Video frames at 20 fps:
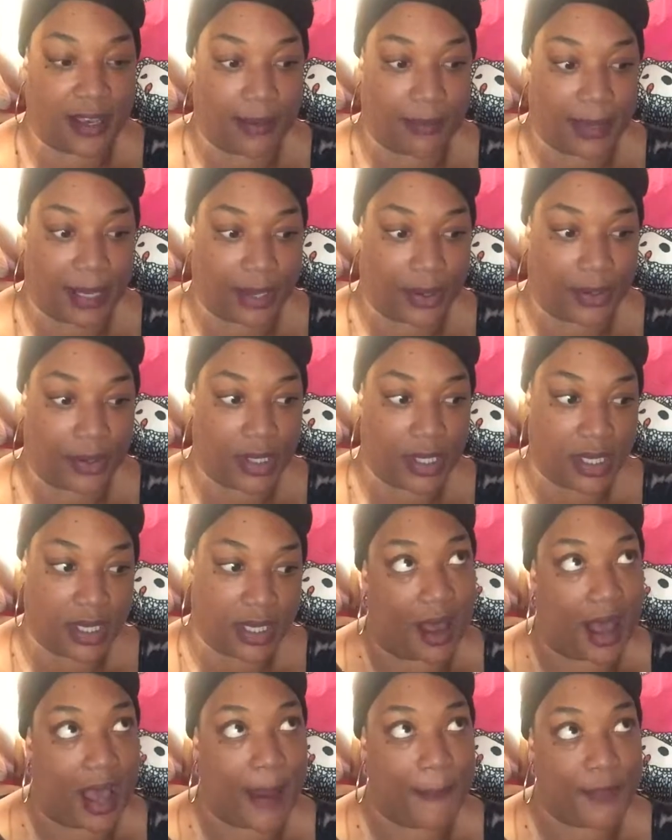about,
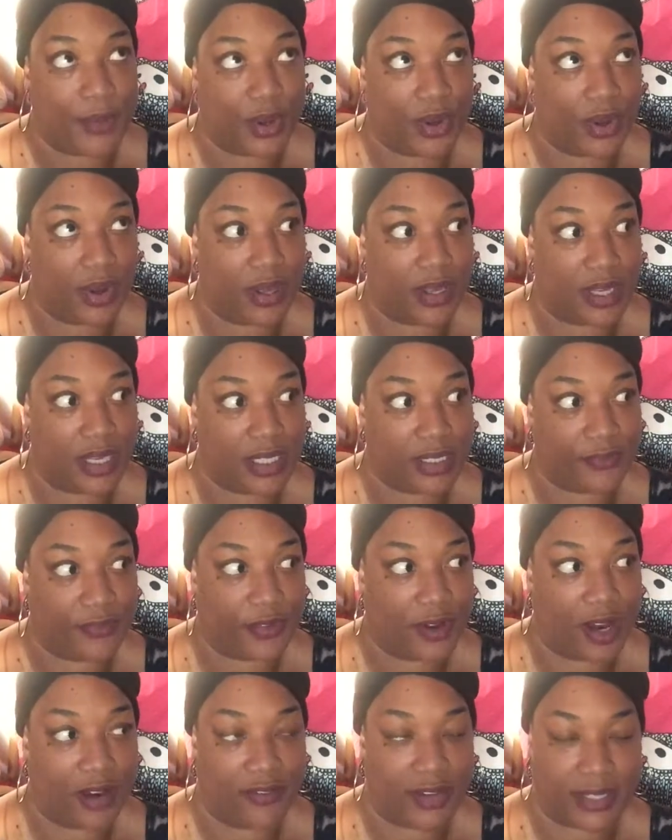I'm not as
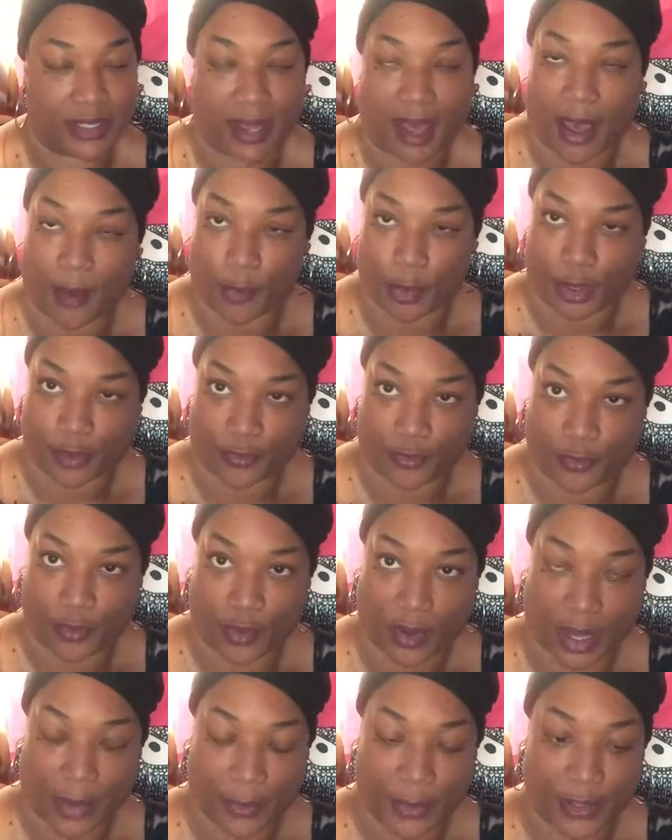far as I would have
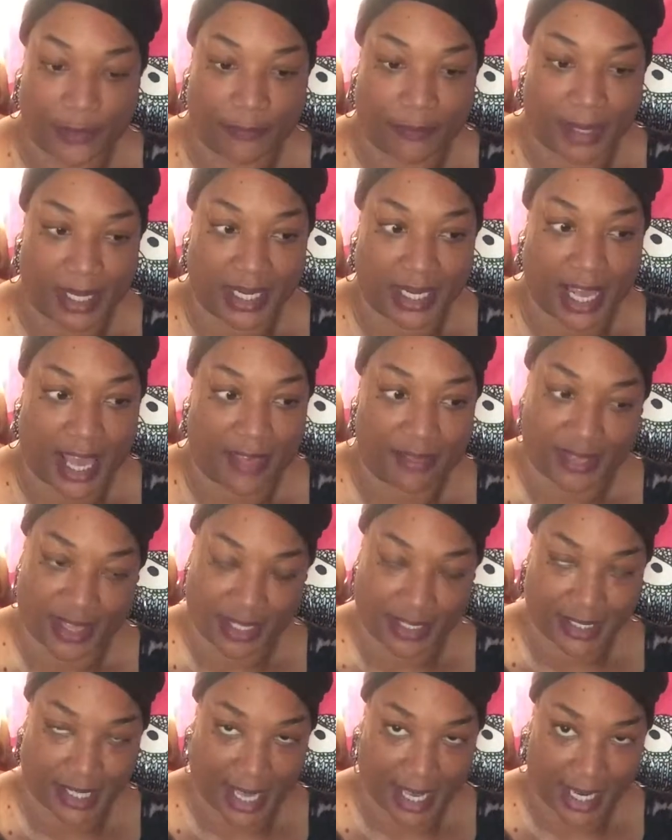thought I would have been at
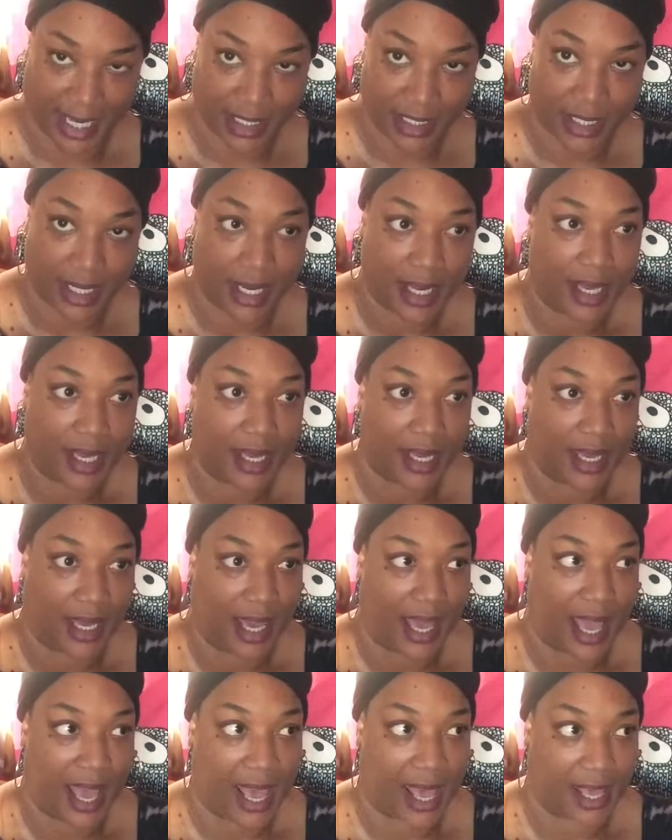this age,
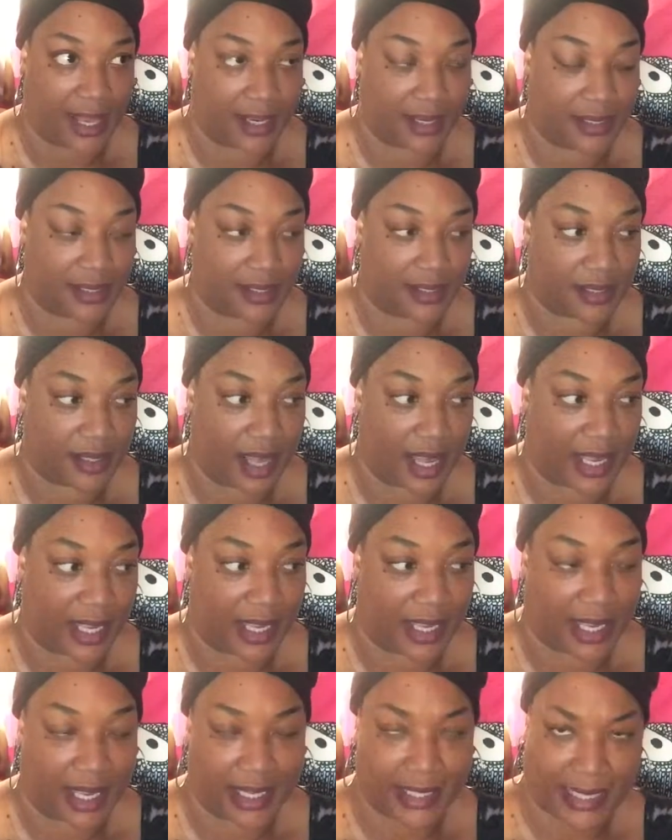and I
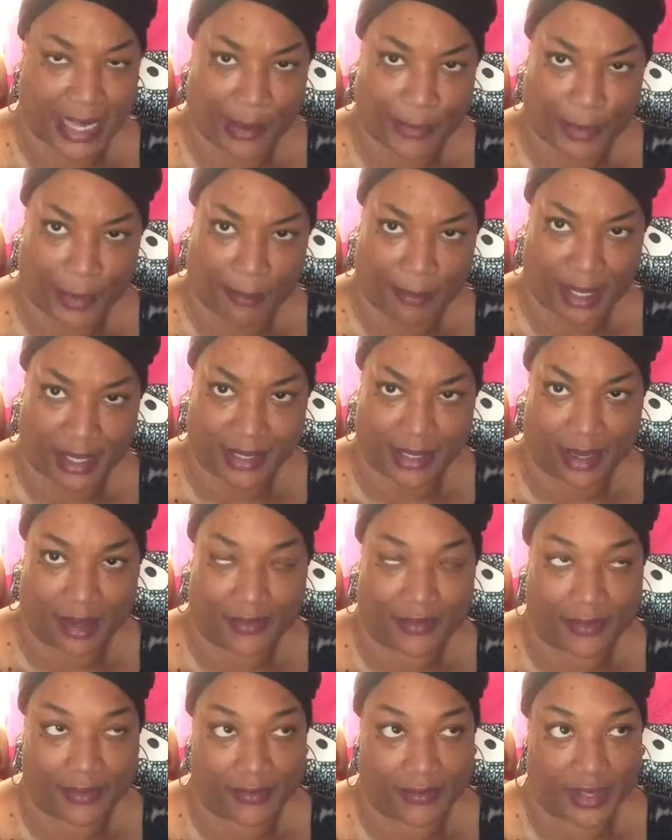can get down on
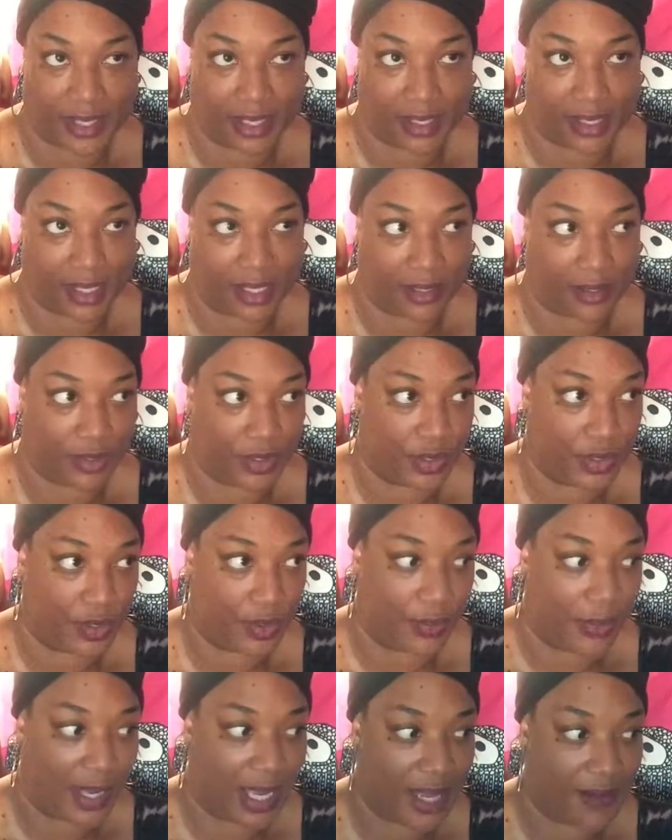myself and thinking, you
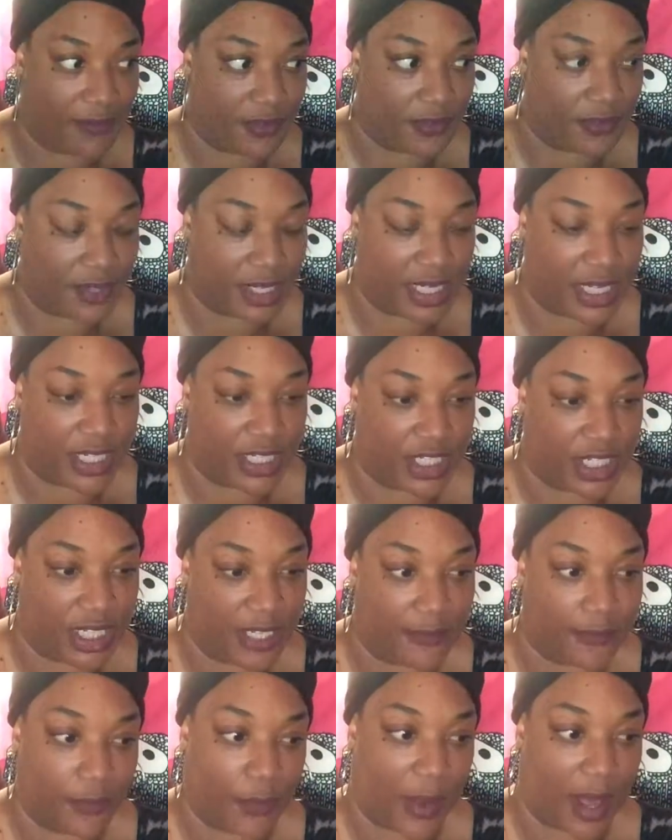know, I haven't really
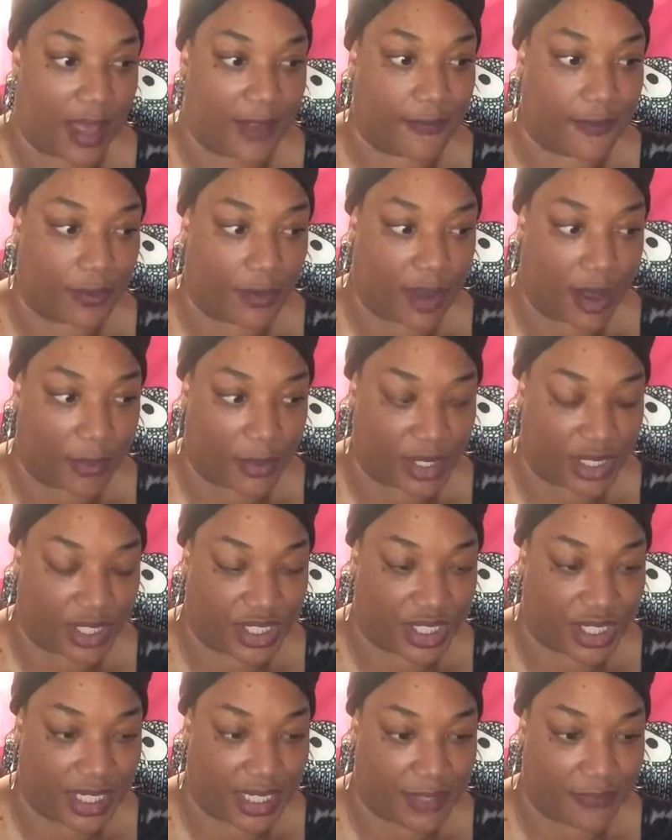achieved what I thought I would
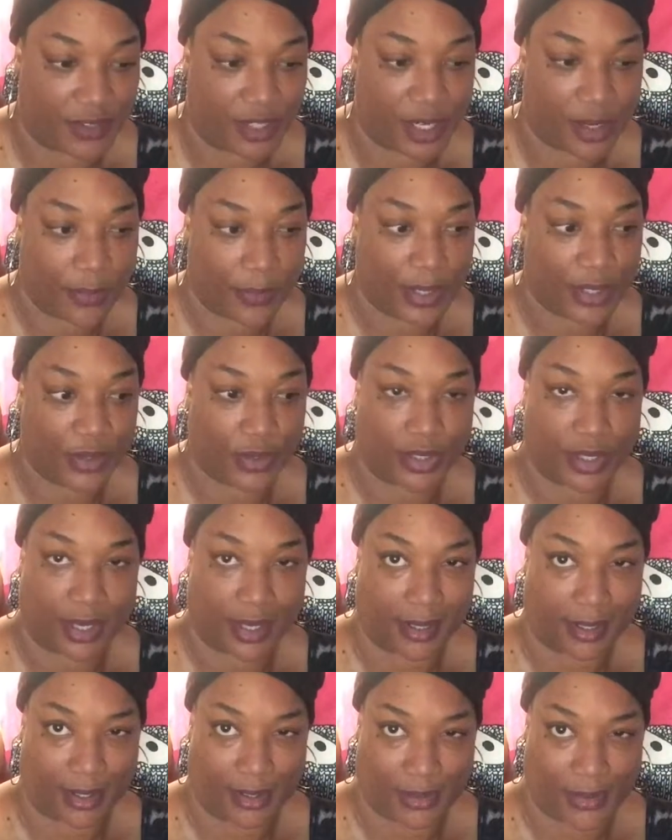achieve. You know, when you're
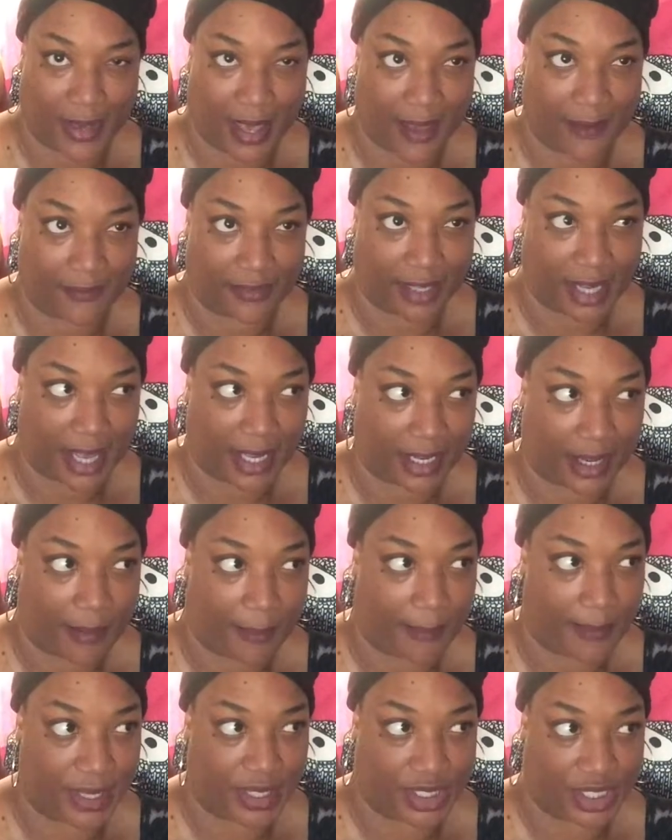younger, you have like
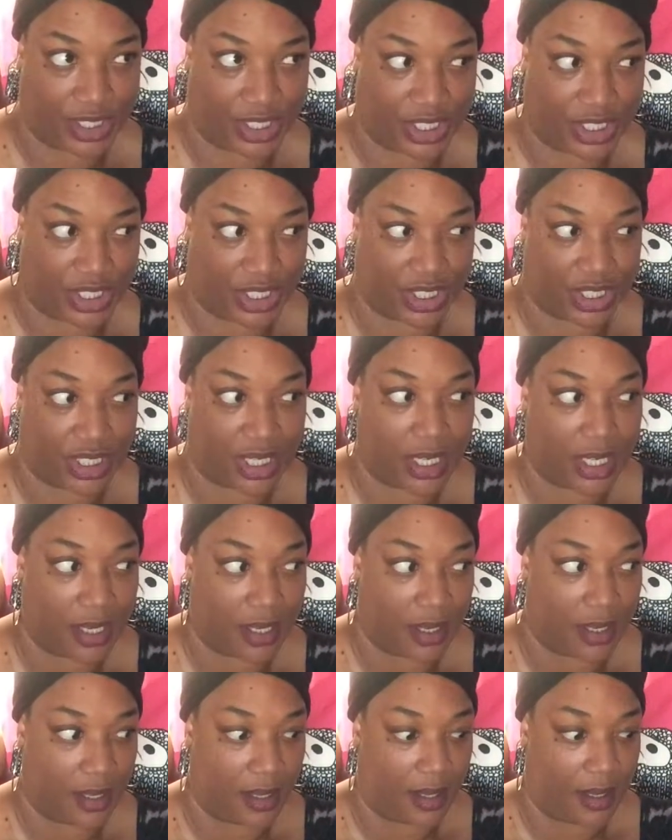ambitions
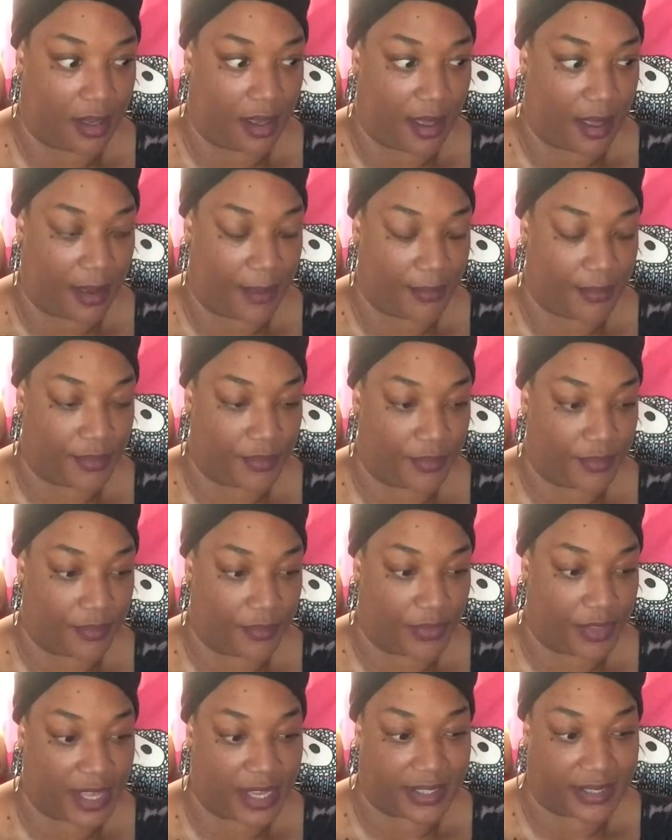and
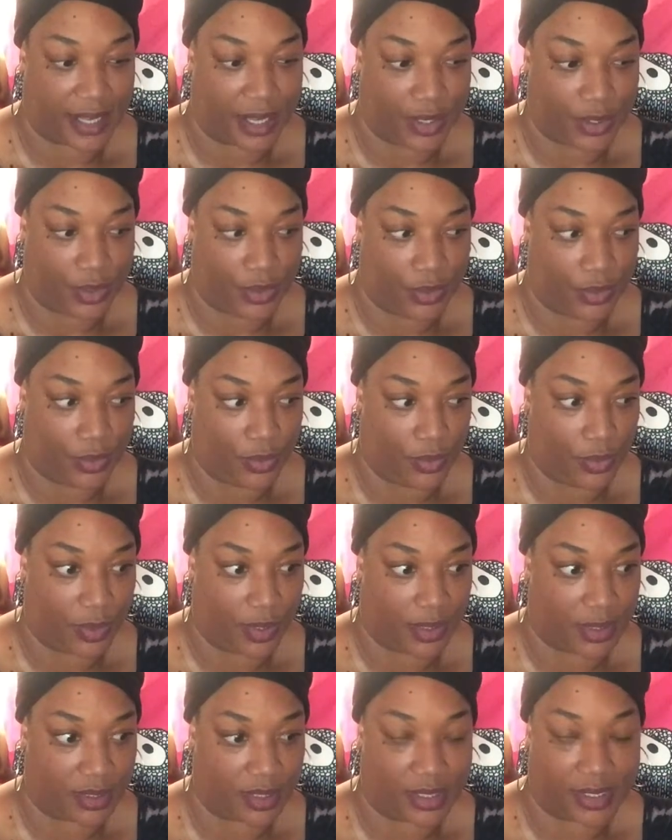things that you
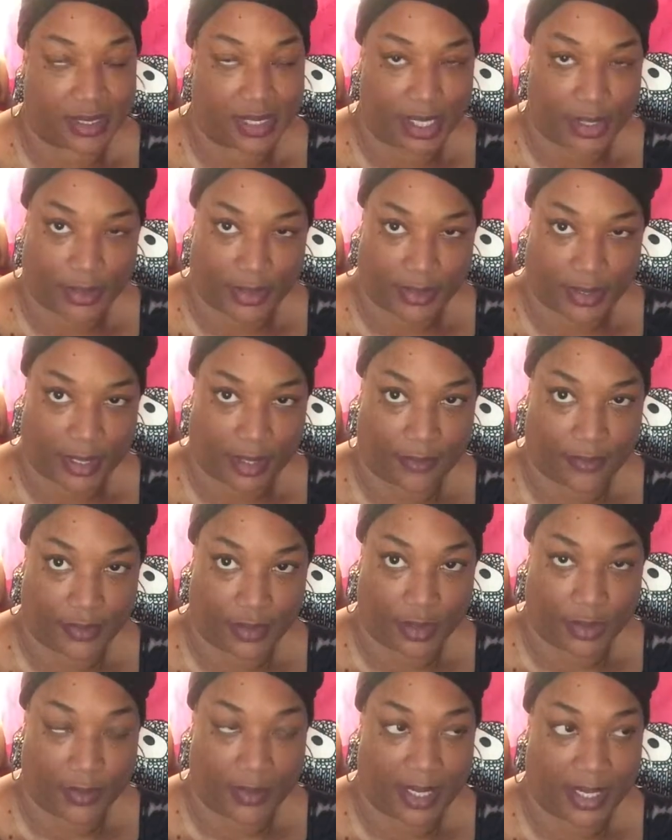just see yourself
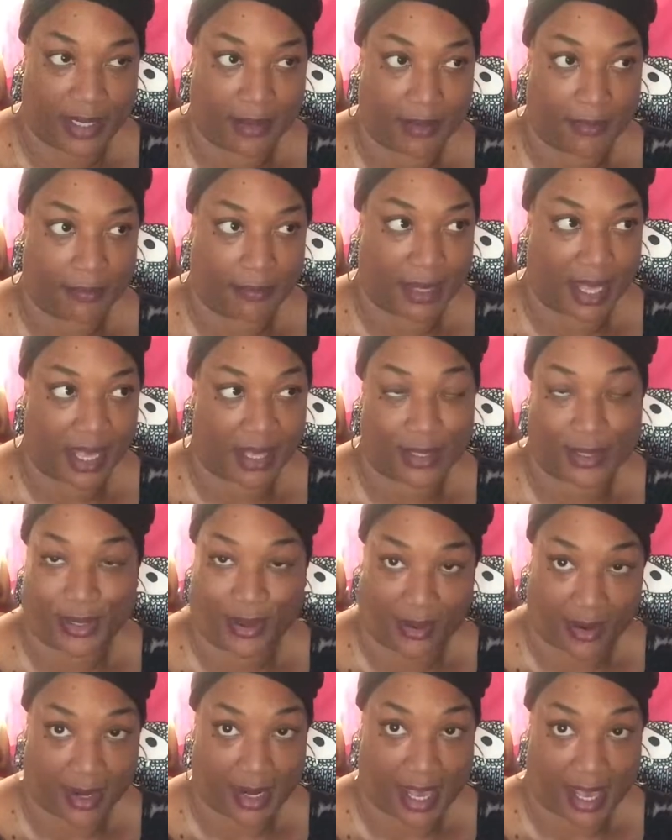doing by a
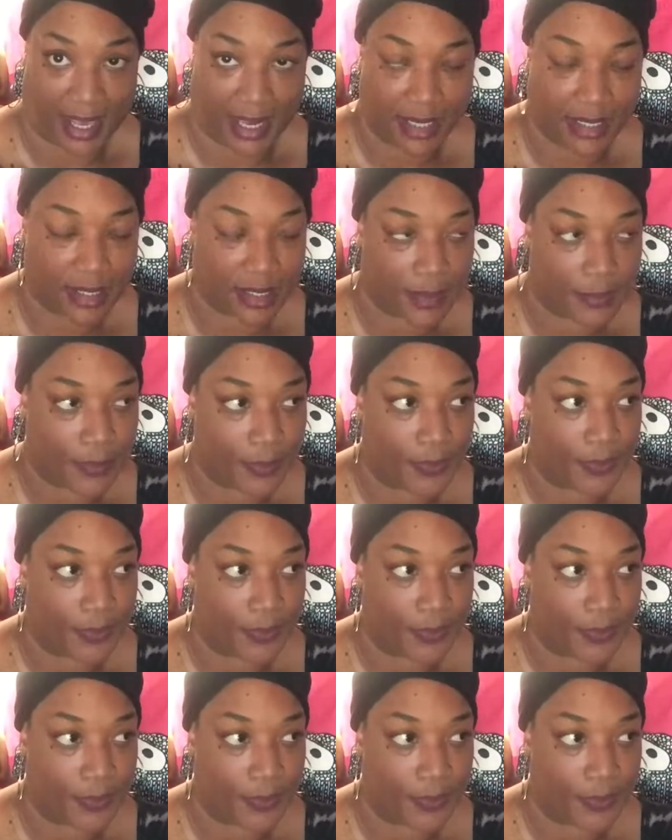certain age,